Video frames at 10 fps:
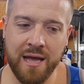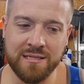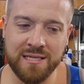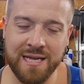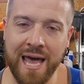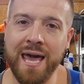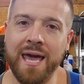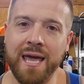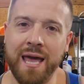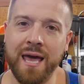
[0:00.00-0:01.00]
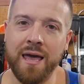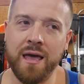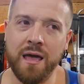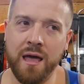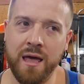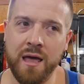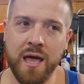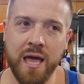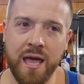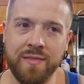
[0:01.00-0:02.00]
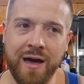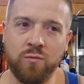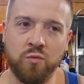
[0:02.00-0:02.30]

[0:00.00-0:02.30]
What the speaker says: And today, that